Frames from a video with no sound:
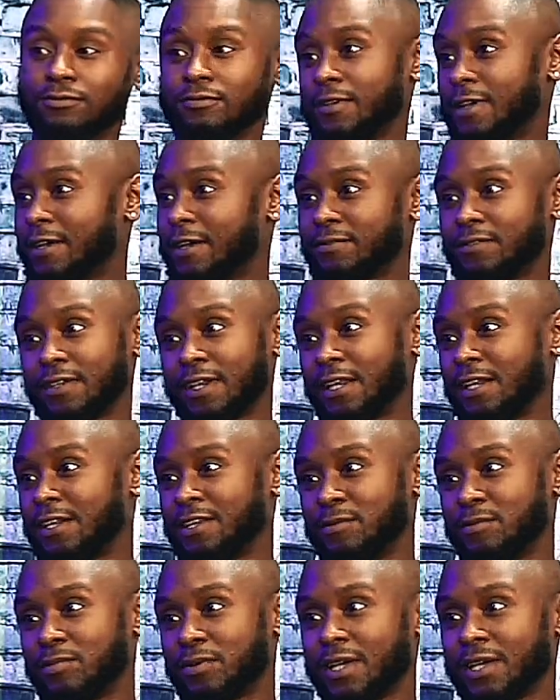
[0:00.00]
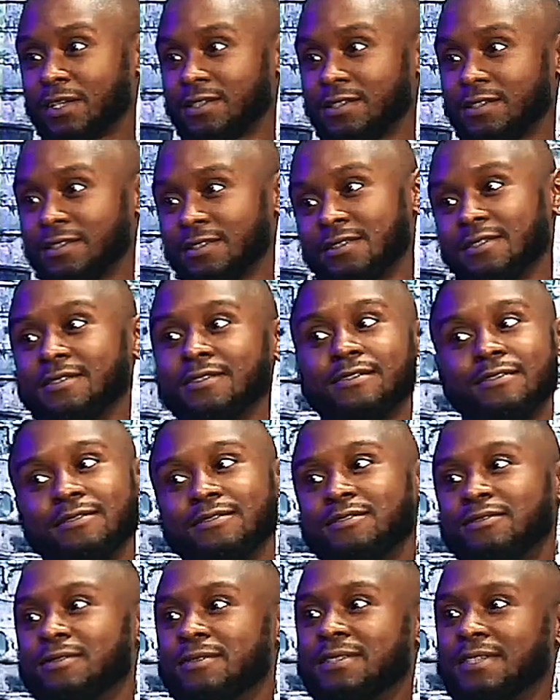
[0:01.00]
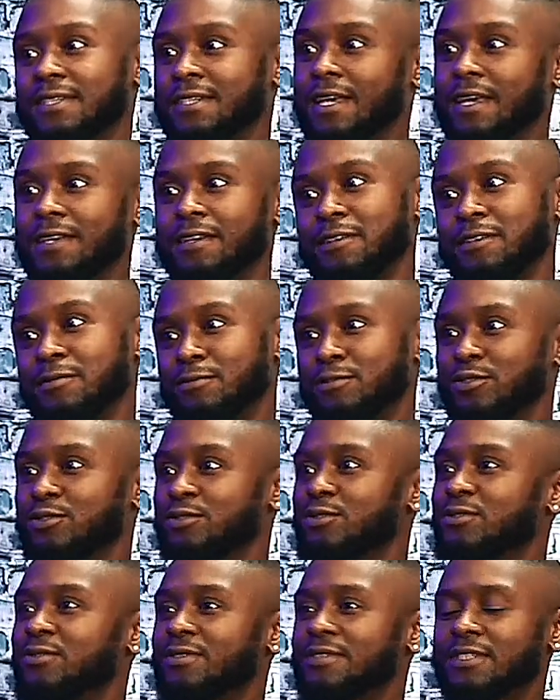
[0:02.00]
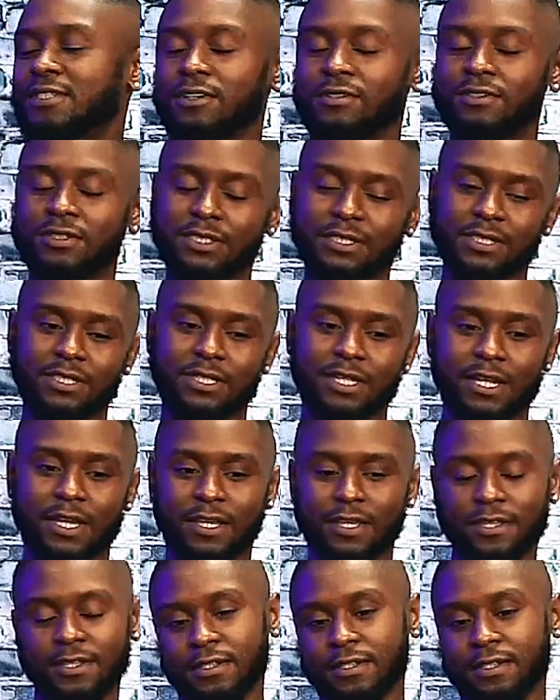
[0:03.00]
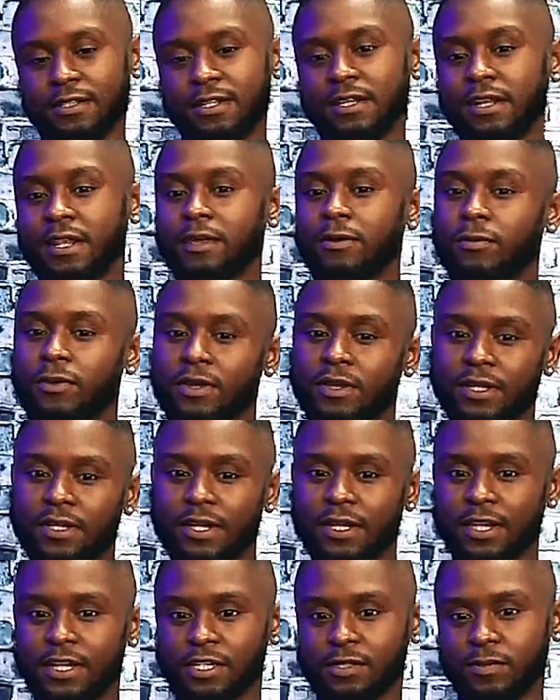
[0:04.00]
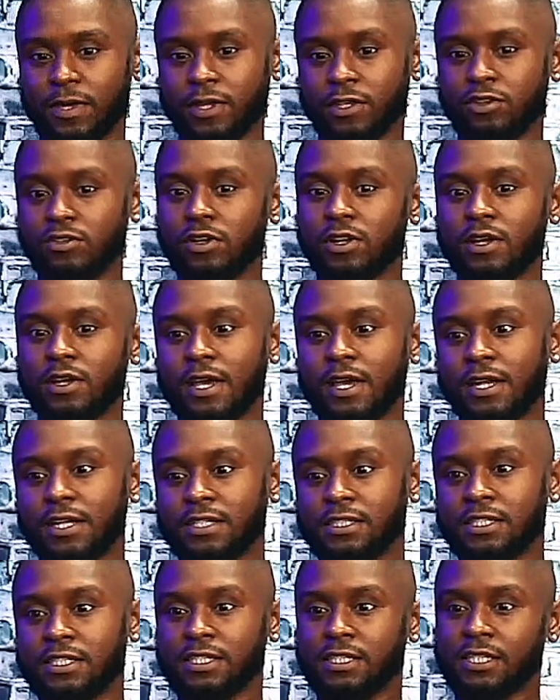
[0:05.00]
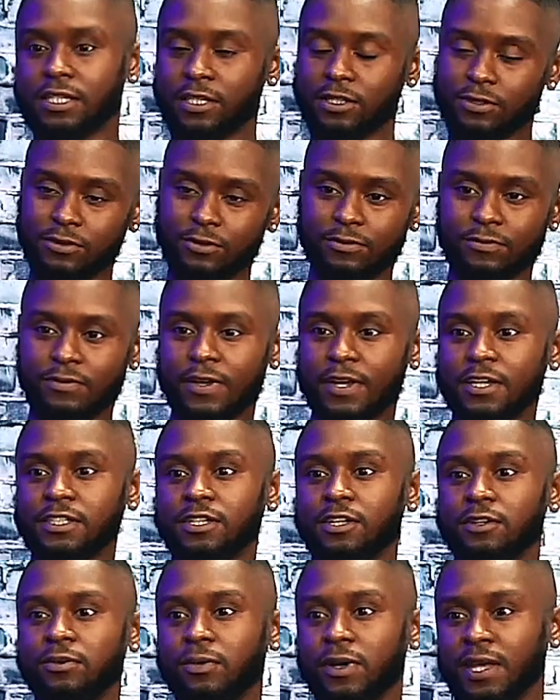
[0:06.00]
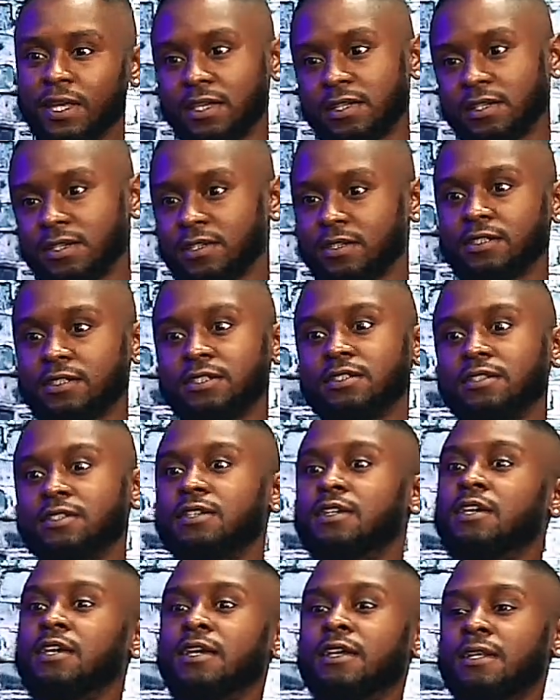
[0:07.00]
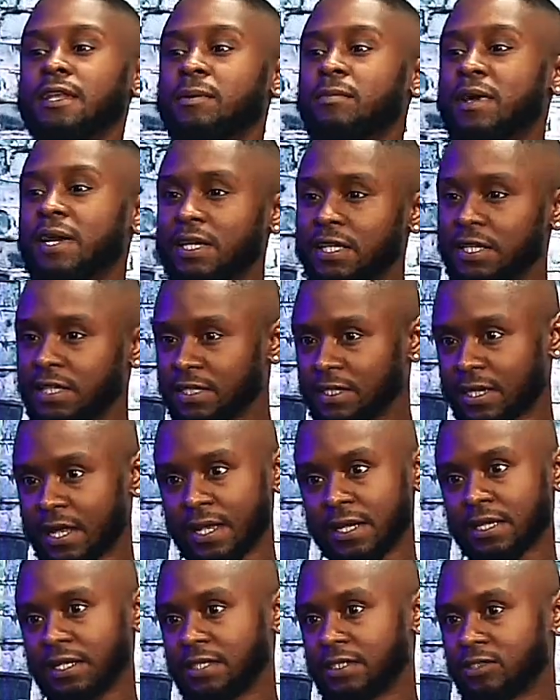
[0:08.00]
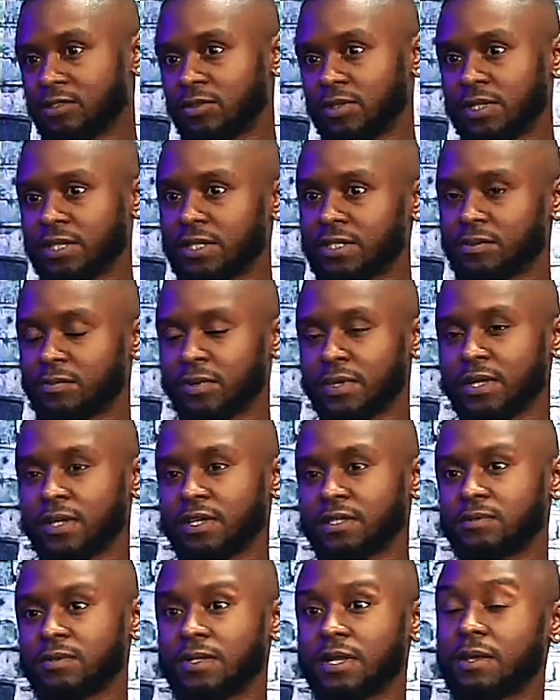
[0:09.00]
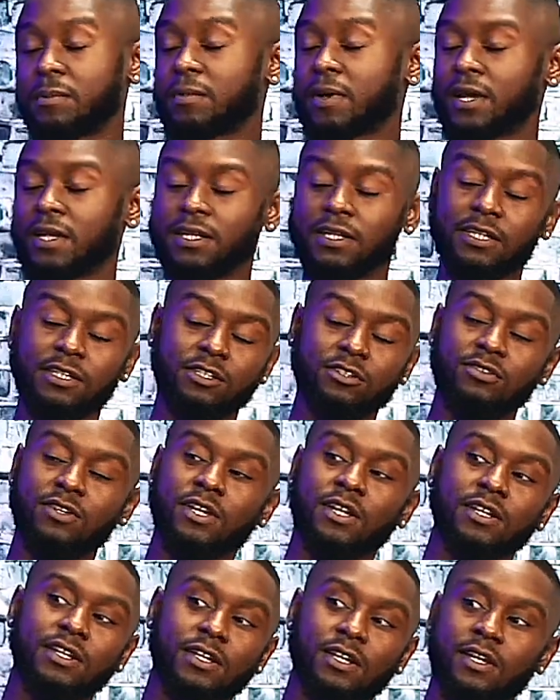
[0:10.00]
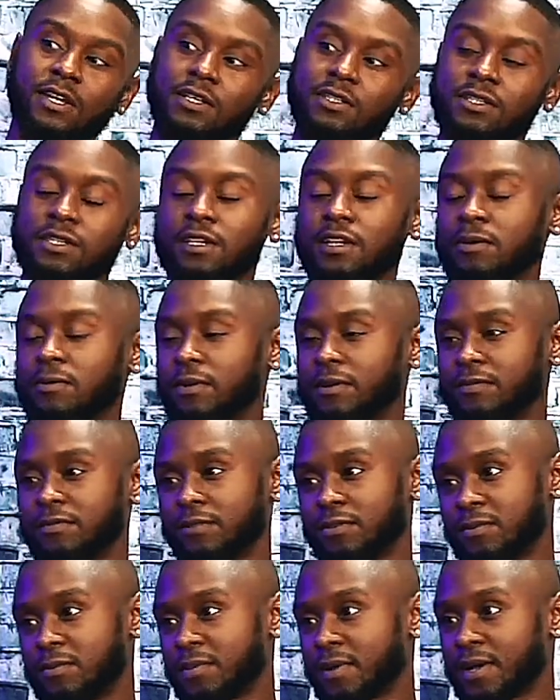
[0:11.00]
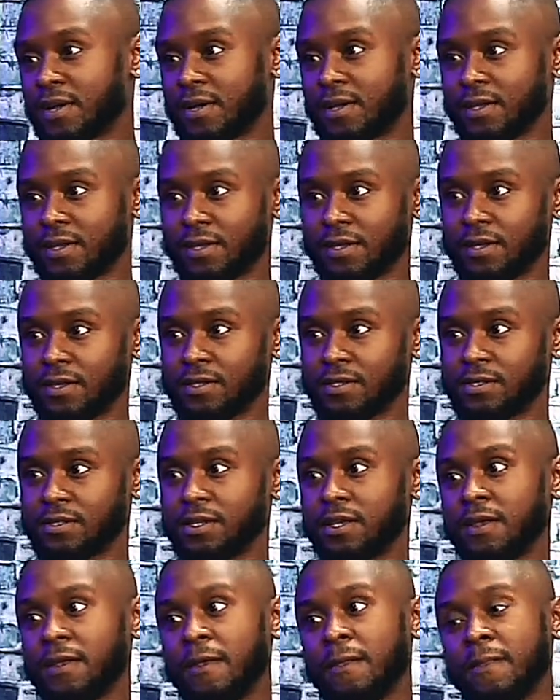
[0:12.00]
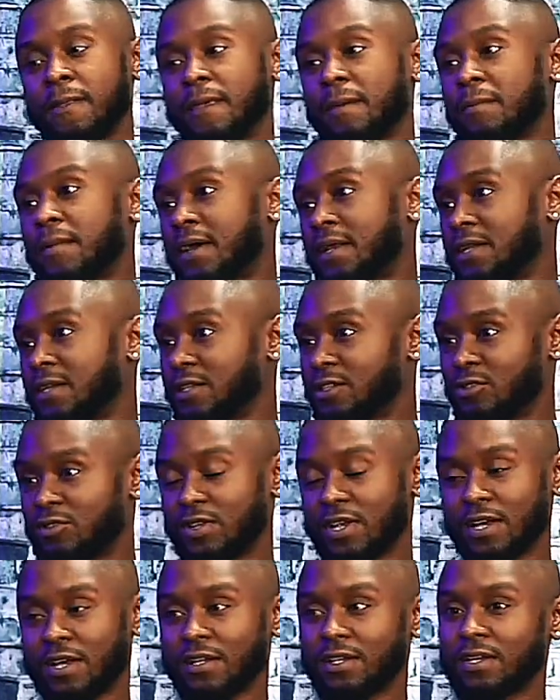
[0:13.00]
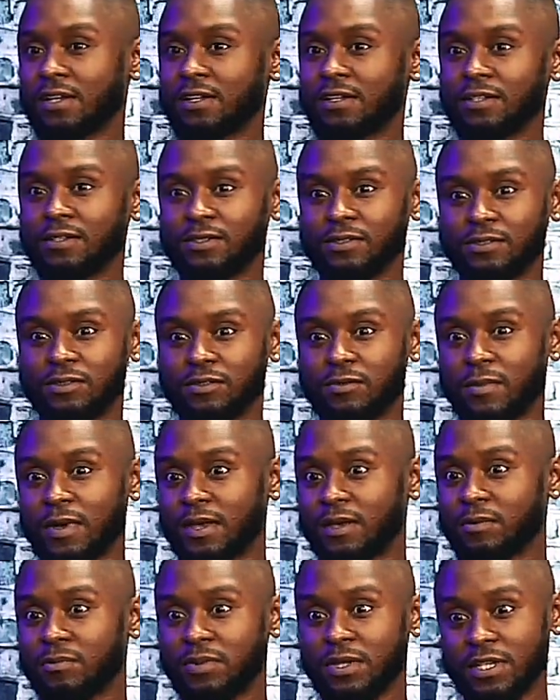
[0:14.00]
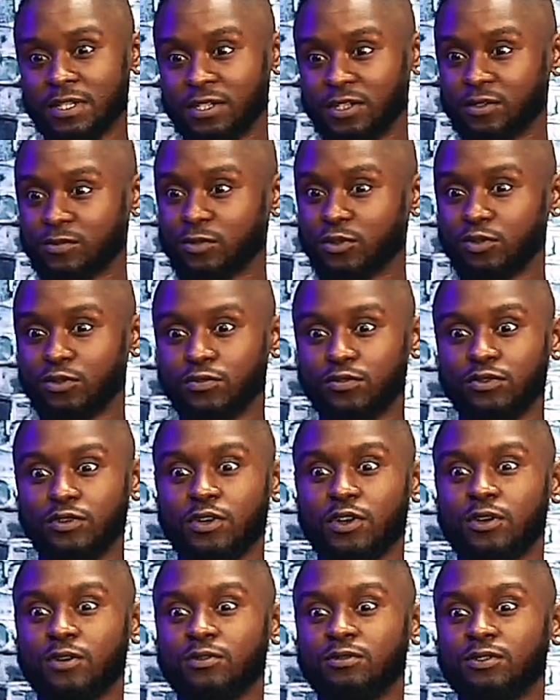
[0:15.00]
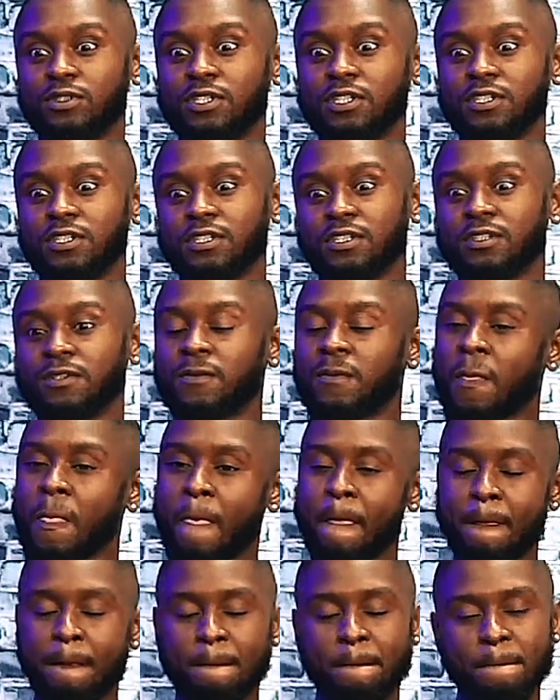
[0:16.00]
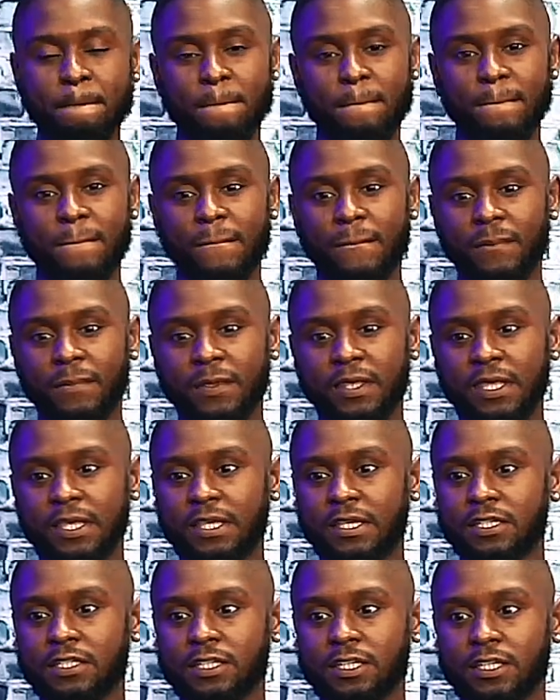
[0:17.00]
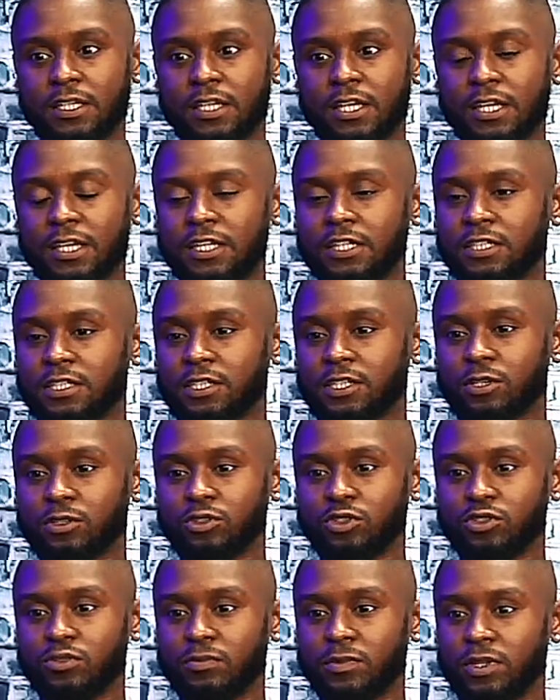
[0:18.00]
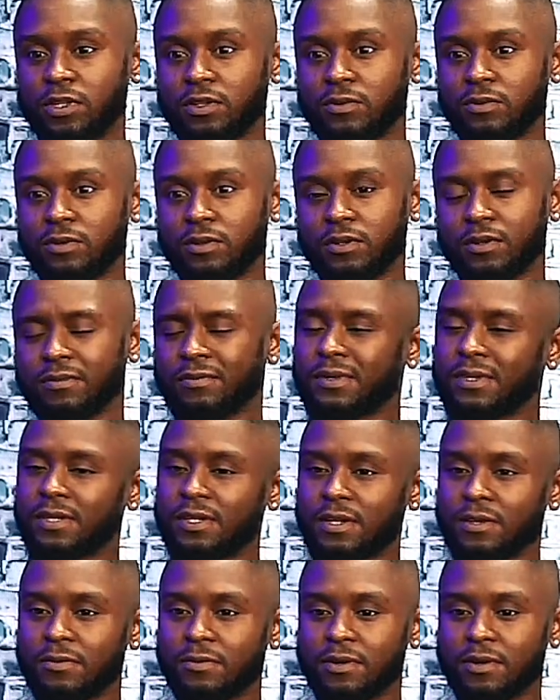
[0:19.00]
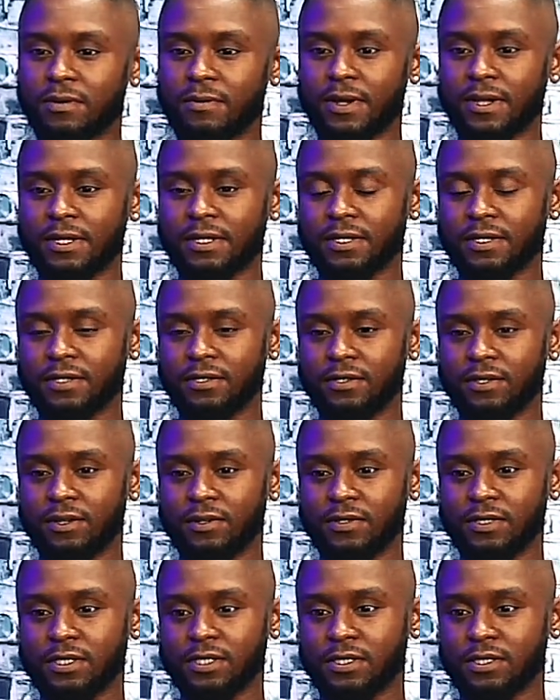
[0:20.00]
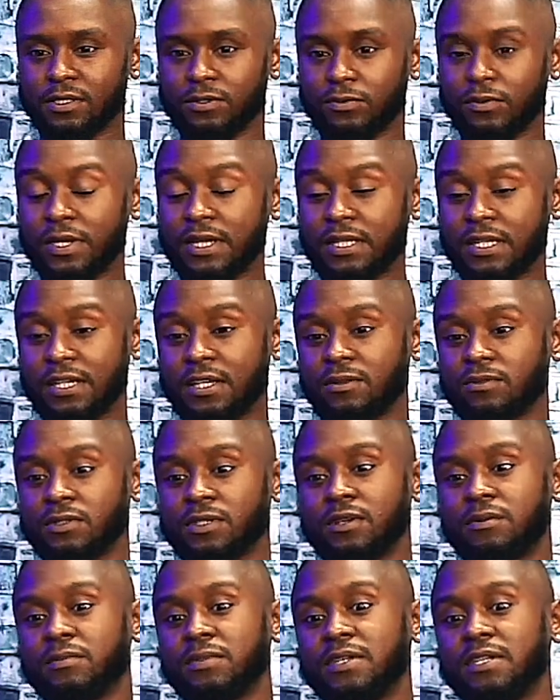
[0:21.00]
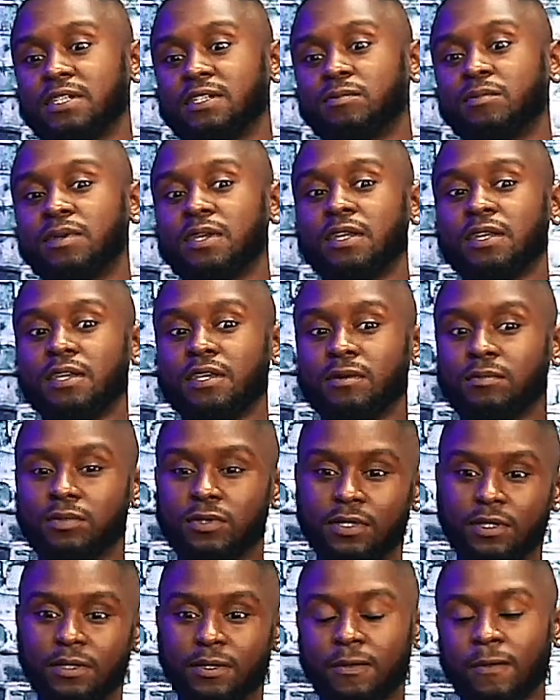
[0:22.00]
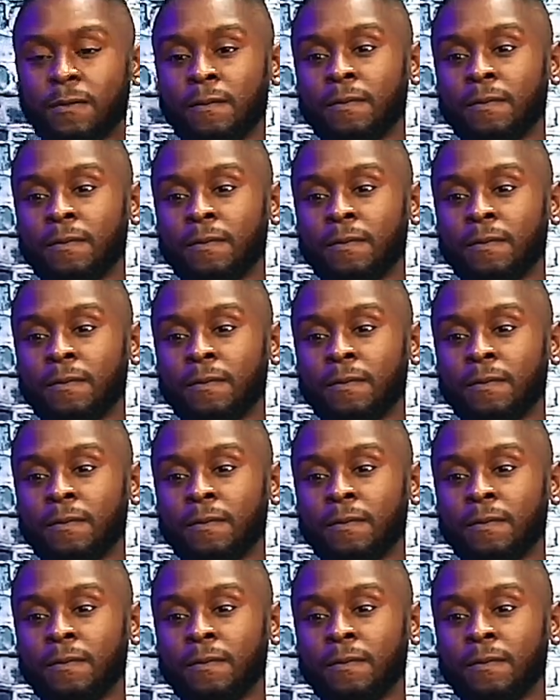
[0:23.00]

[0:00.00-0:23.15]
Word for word: After they leave practice, you know, I'm saying, KD, what you doing? So it's just like the networking aspect. You learn how to just still find your way, you know, because they might need not need you to catch a pass, but they might need you down the line to network for a podcast. They might need you down there to, to make a business move. You know, just the inner the inner social media world. We in that world right now. You know, it's just we didn't think it was gonna be as big, but